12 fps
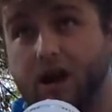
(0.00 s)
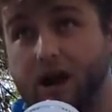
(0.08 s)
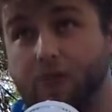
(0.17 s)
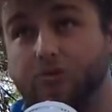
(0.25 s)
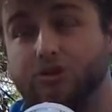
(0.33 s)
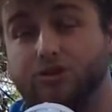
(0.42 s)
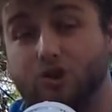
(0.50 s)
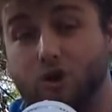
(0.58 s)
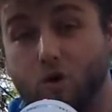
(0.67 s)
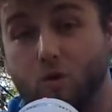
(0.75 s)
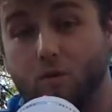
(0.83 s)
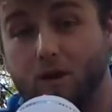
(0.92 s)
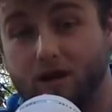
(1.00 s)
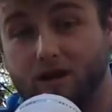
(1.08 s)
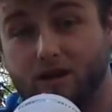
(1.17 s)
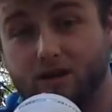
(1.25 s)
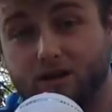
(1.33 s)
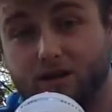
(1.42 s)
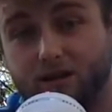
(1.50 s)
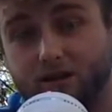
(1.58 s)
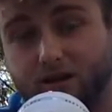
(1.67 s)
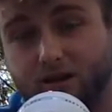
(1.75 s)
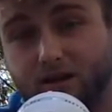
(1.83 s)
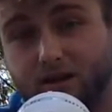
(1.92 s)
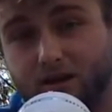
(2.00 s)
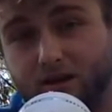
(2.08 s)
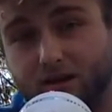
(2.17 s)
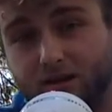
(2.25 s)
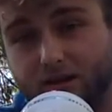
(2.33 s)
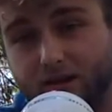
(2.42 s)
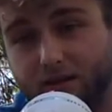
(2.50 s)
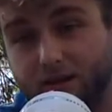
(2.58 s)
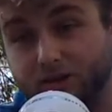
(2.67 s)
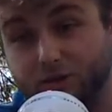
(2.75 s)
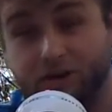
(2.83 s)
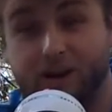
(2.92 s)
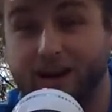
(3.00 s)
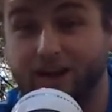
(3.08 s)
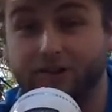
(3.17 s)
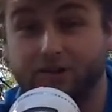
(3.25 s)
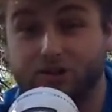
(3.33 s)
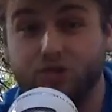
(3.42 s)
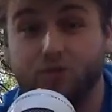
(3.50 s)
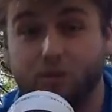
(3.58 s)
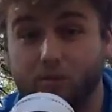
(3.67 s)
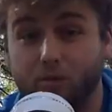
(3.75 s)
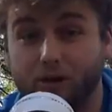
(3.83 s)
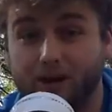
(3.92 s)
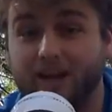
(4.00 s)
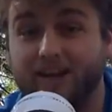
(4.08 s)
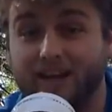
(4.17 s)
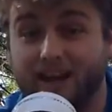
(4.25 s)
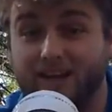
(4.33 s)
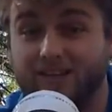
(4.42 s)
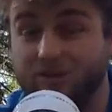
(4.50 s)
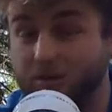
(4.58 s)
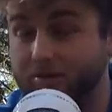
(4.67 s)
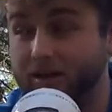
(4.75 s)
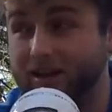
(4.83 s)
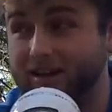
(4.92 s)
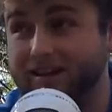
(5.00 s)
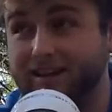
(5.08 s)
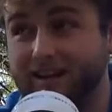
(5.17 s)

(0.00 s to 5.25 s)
I was nobody. Like, my Twitter handle is SwimmerBoy98, so if that